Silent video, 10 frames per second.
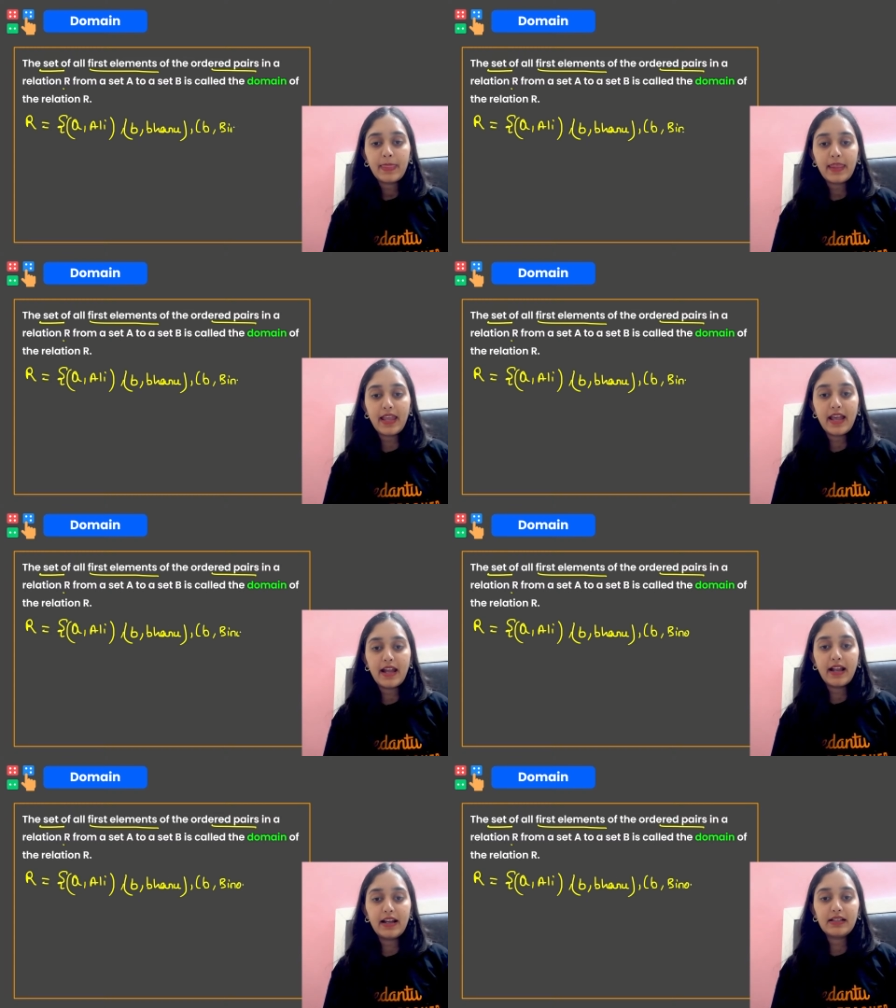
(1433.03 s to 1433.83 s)

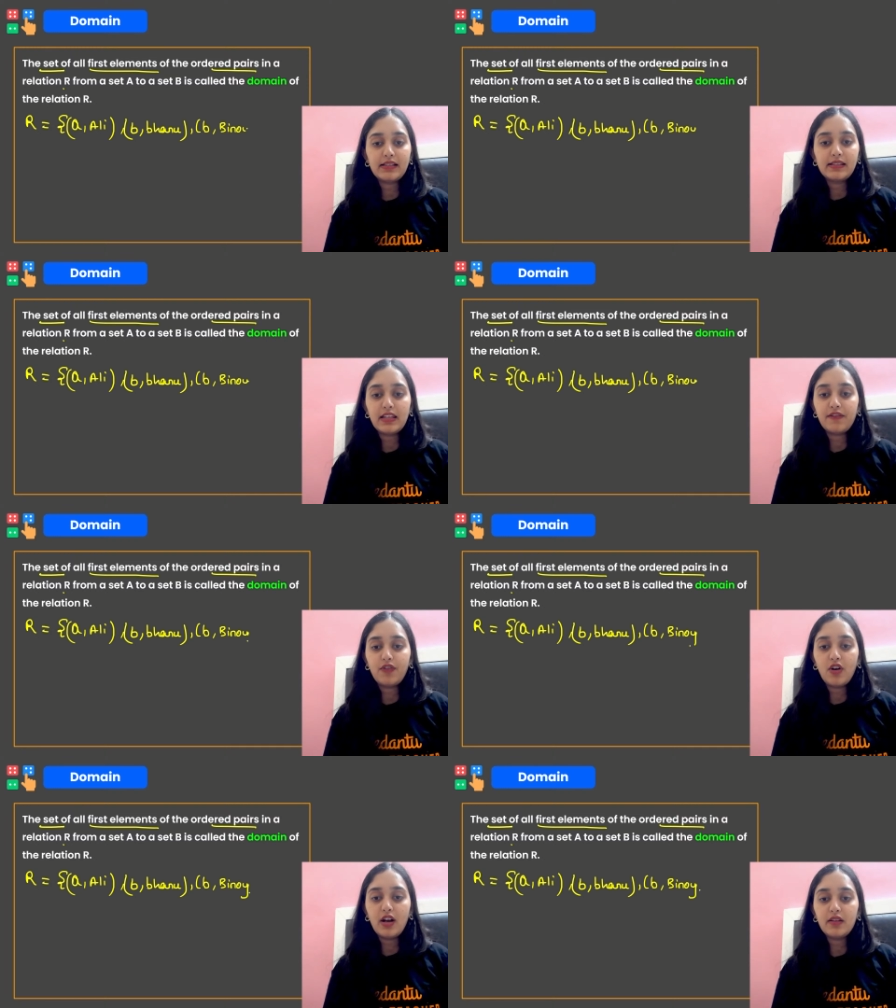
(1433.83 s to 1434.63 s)
and C
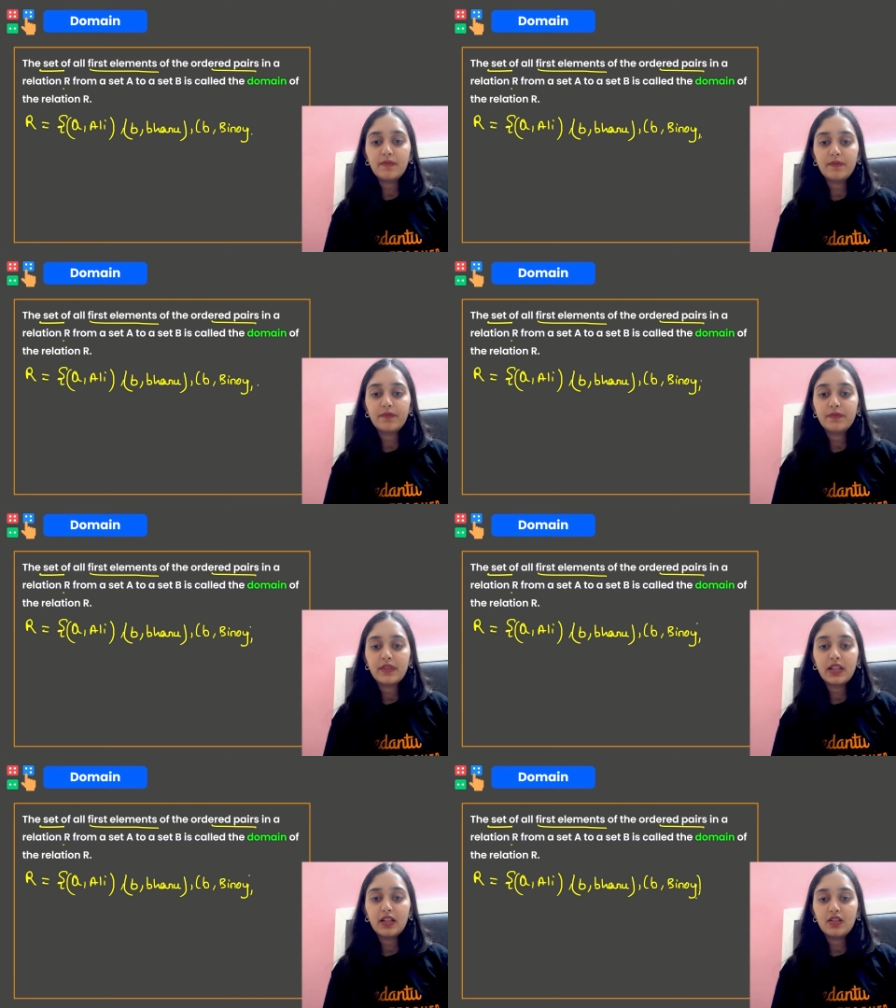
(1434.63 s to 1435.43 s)
for
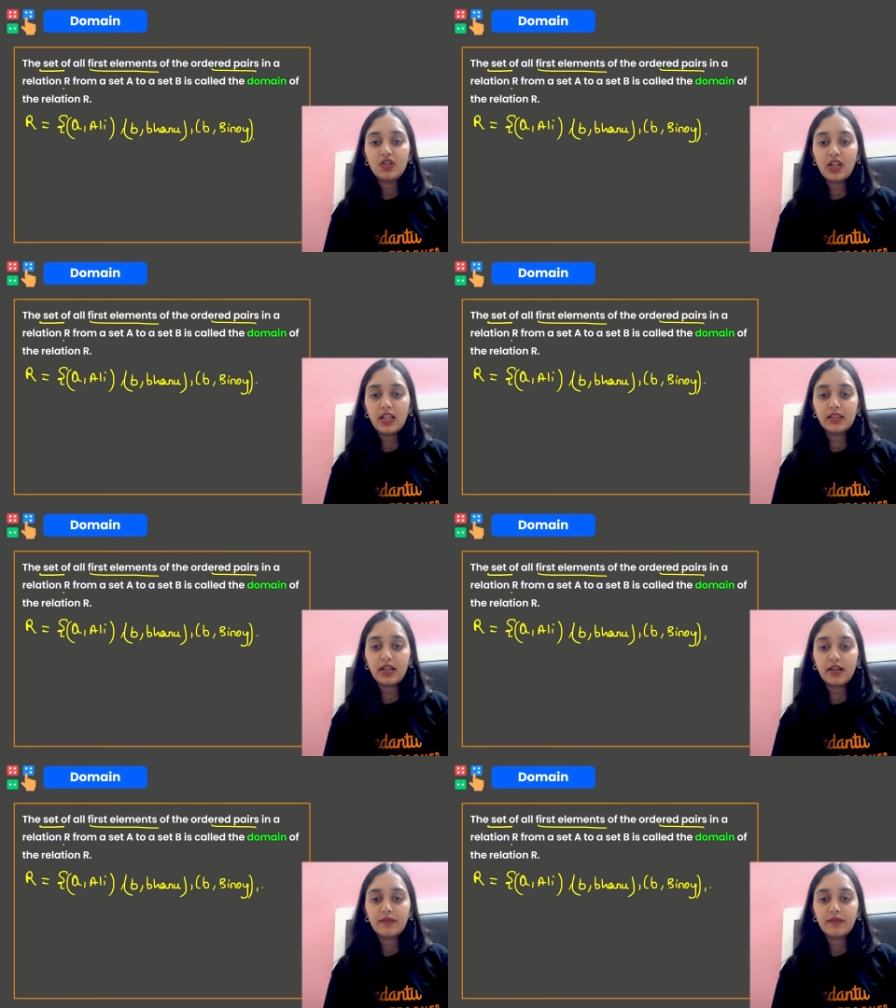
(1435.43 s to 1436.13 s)
Chandra.